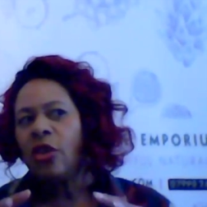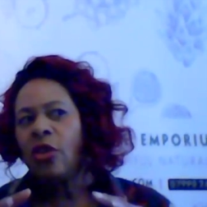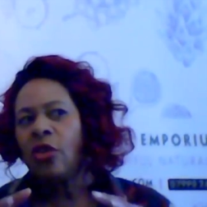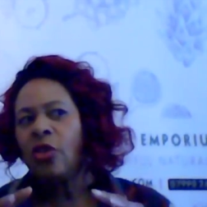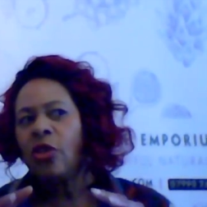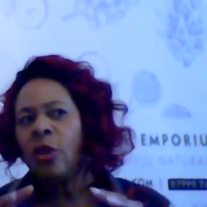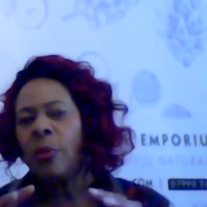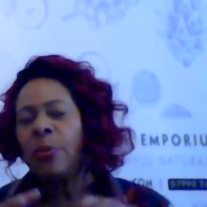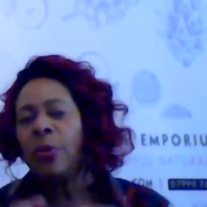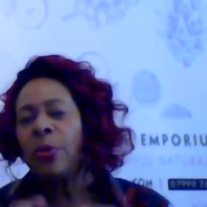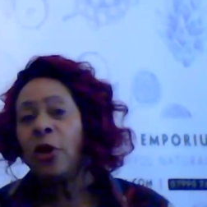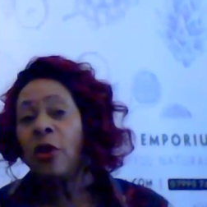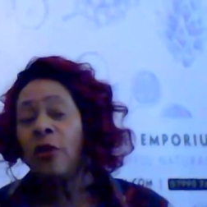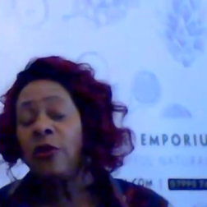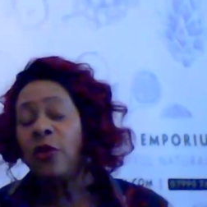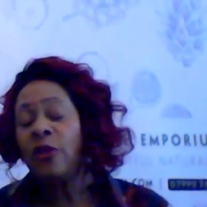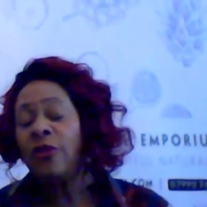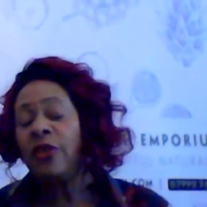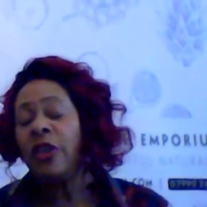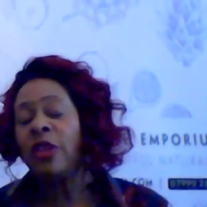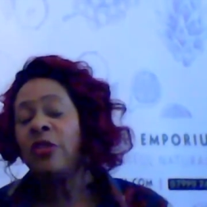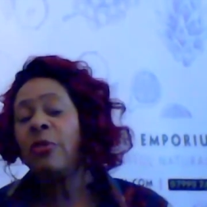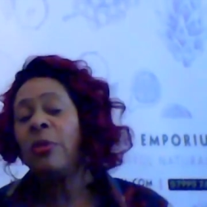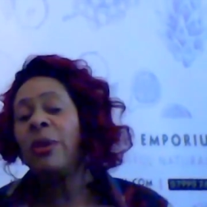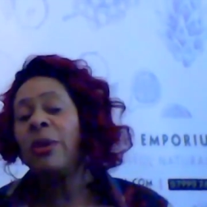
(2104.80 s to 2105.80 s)
the beautiful
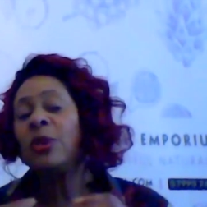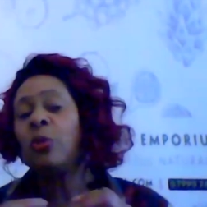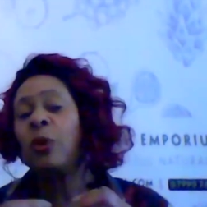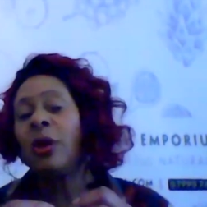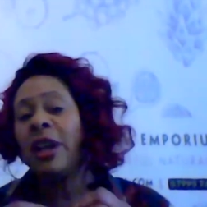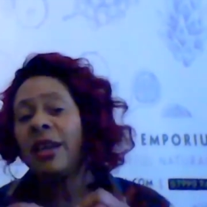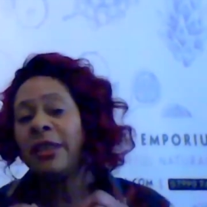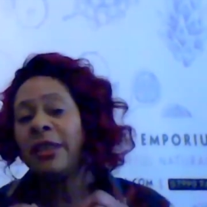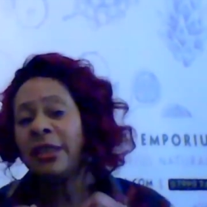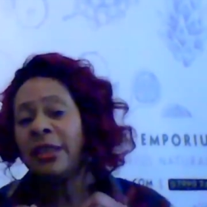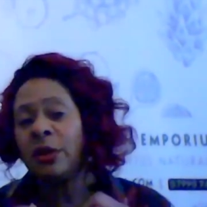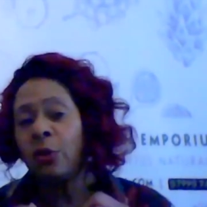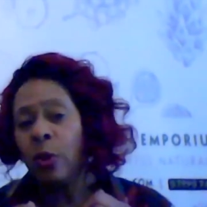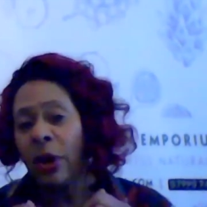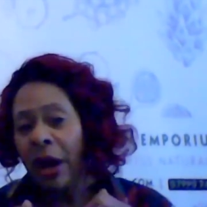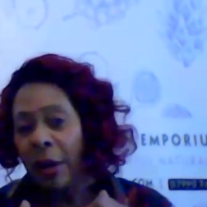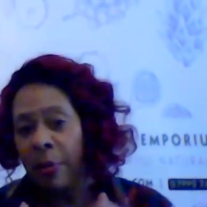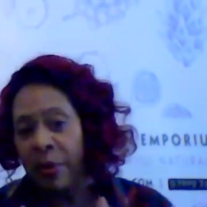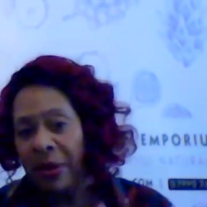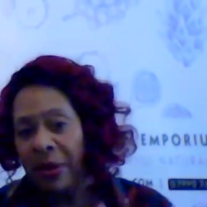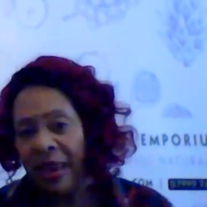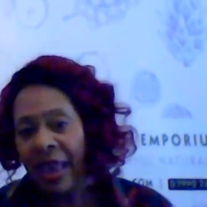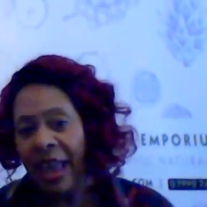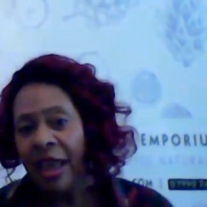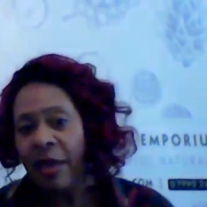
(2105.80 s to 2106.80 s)
thing for me is when I
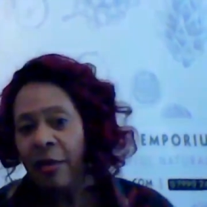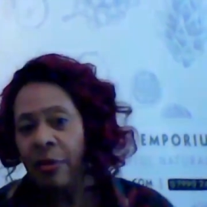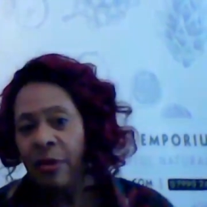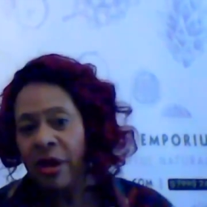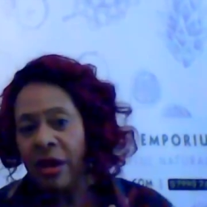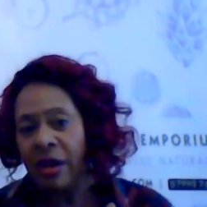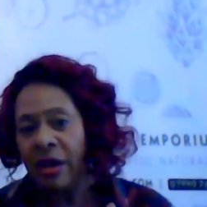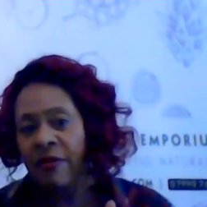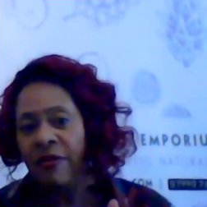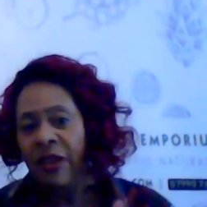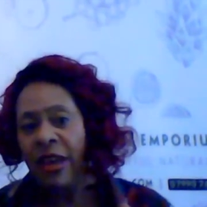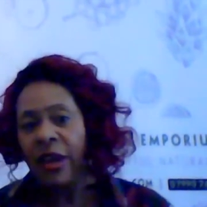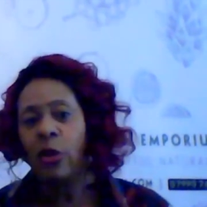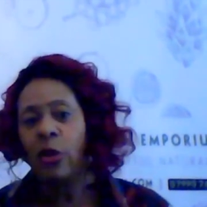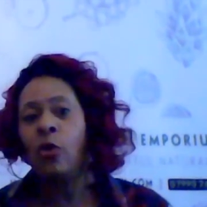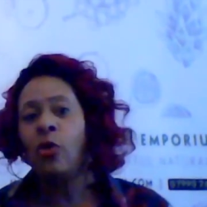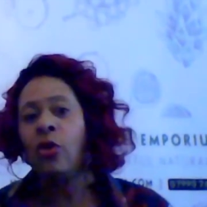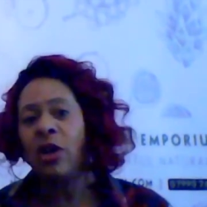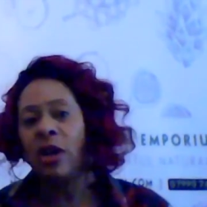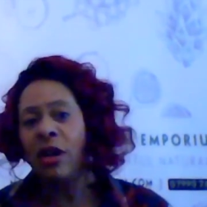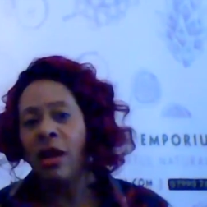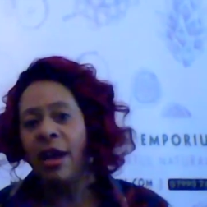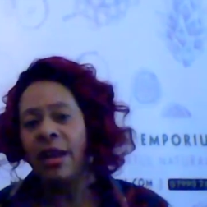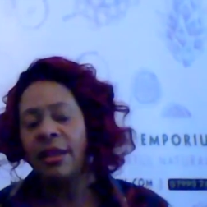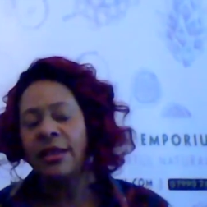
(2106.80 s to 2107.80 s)
became an event
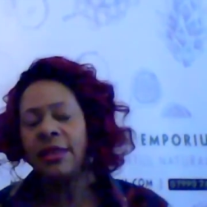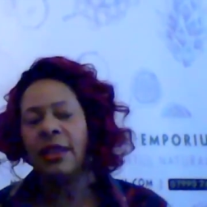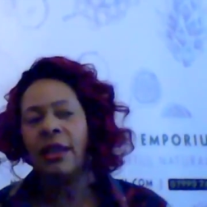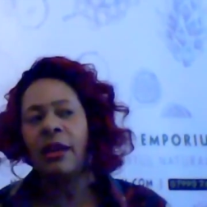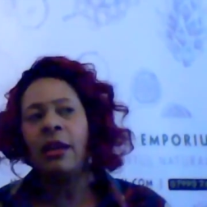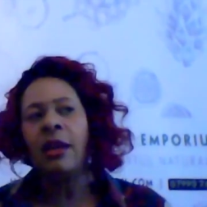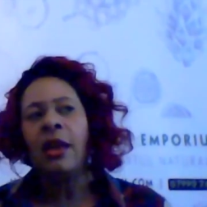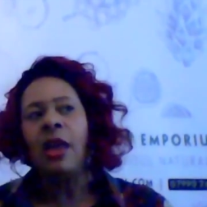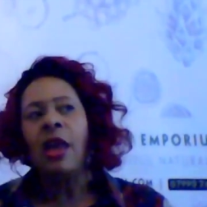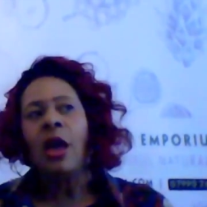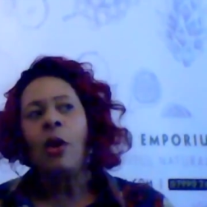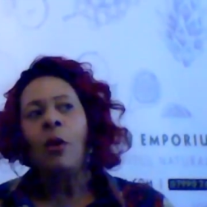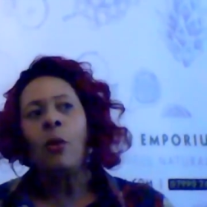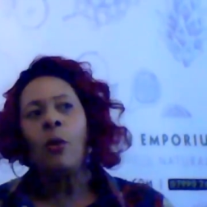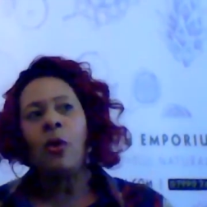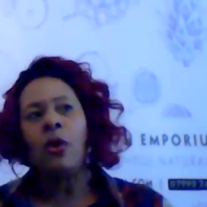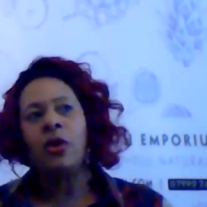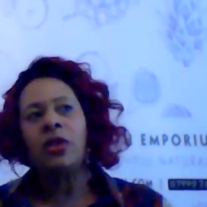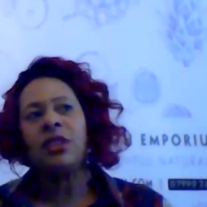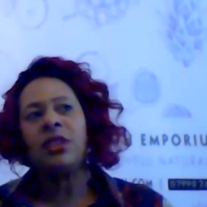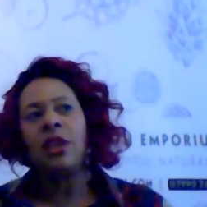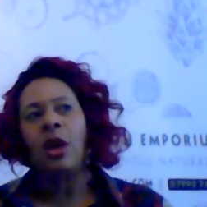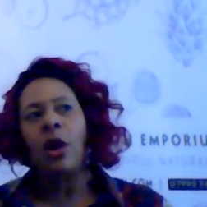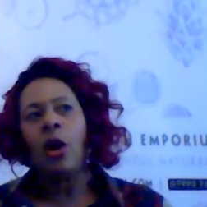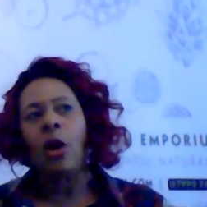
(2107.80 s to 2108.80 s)
organizer,
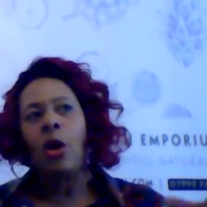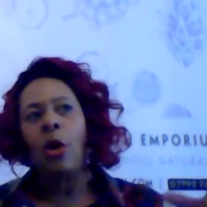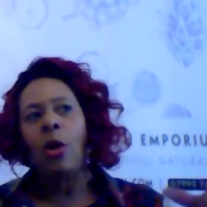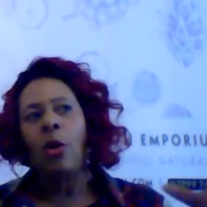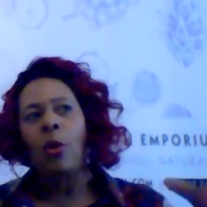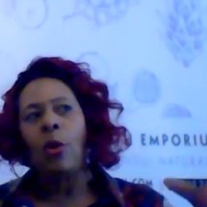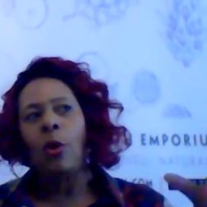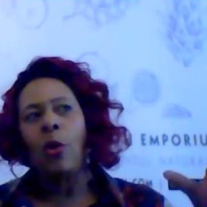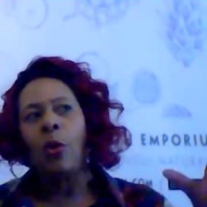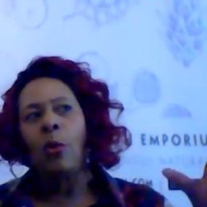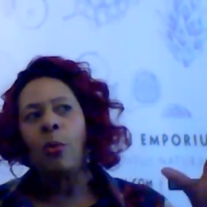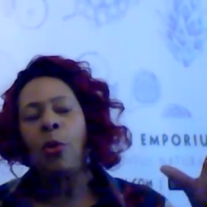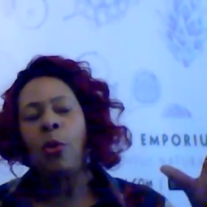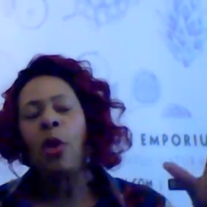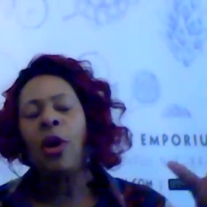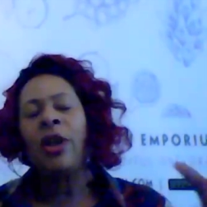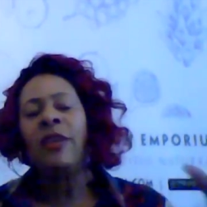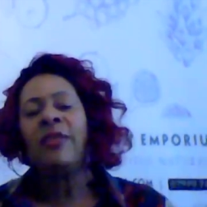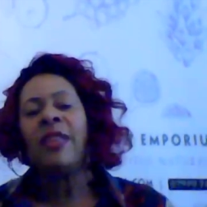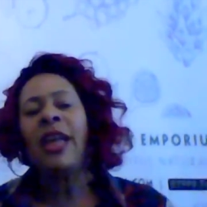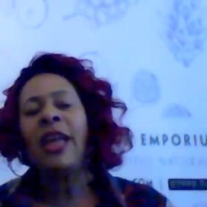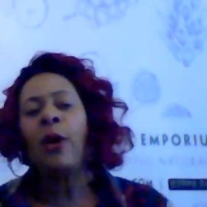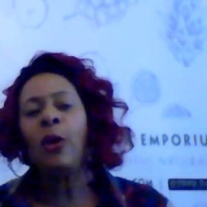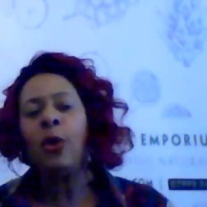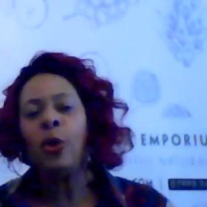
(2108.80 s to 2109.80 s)
was putting
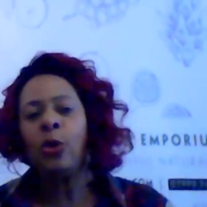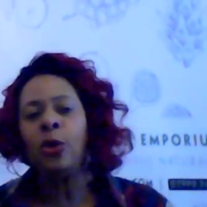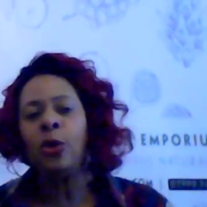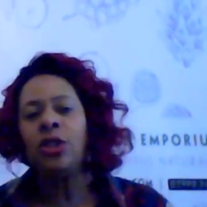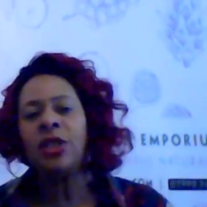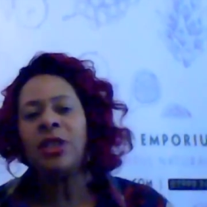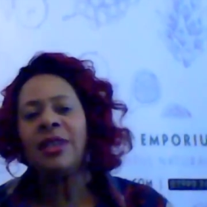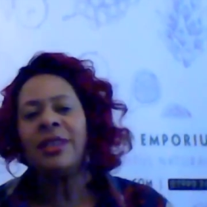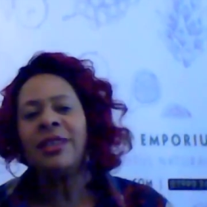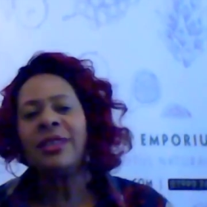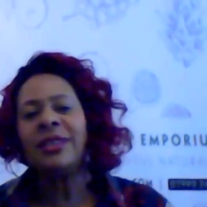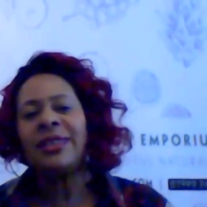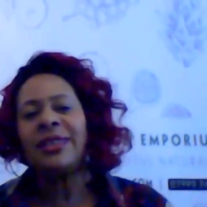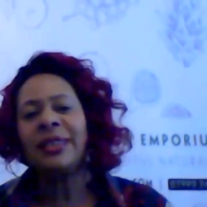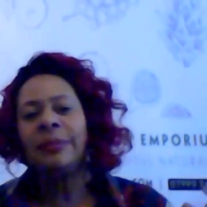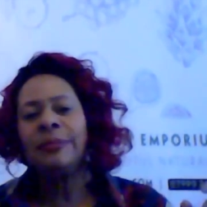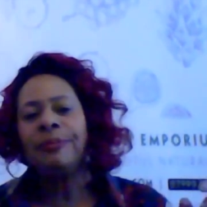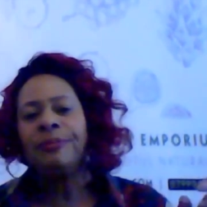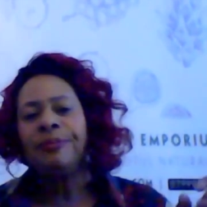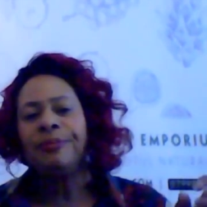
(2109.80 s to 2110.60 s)
that audience,